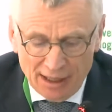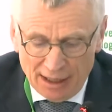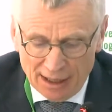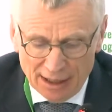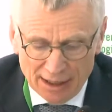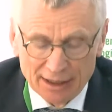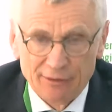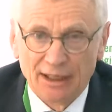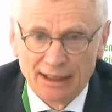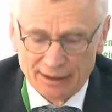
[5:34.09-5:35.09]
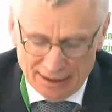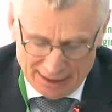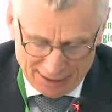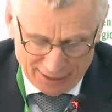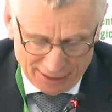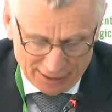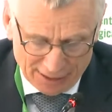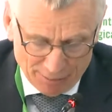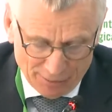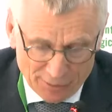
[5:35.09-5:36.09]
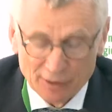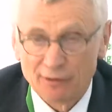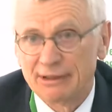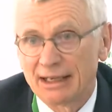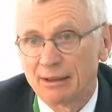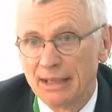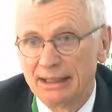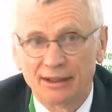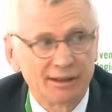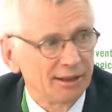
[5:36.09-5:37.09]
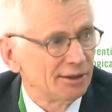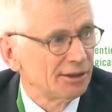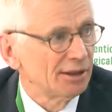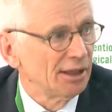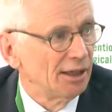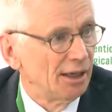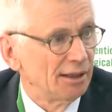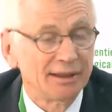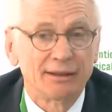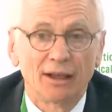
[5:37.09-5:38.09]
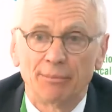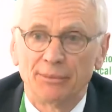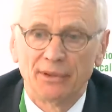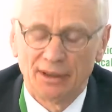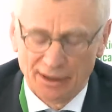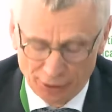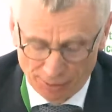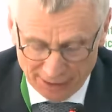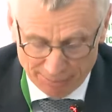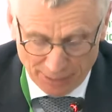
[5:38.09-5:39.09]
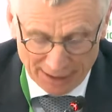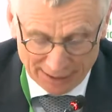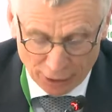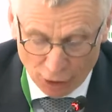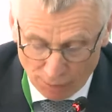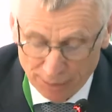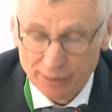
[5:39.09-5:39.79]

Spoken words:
and recommend that it's adopted by COP